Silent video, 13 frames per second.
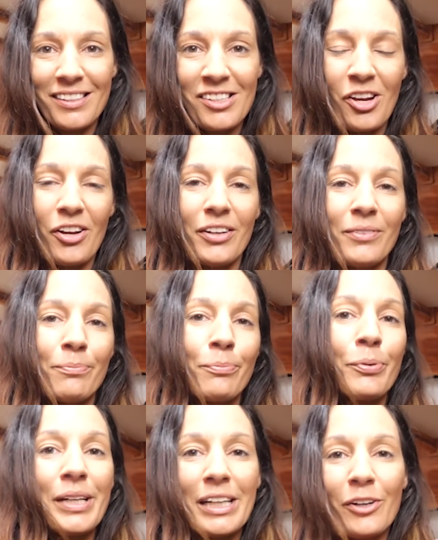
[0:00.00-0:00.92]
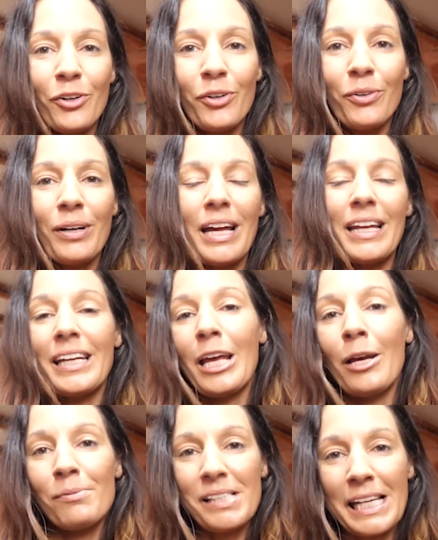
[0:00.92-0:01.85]
So pretty cool and it
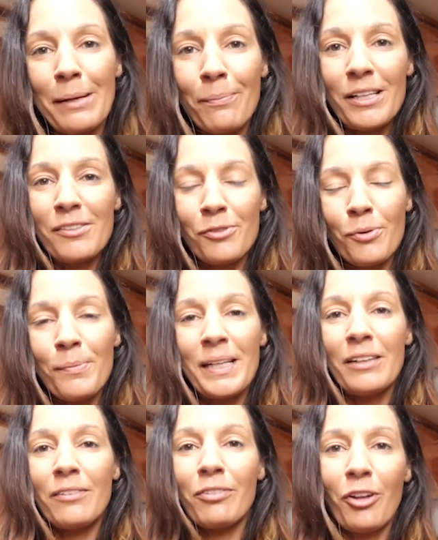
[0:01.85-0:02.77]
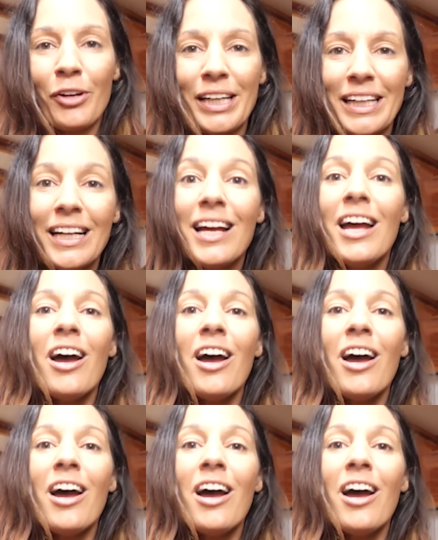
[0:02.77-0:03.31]
helps keep us filming and floating.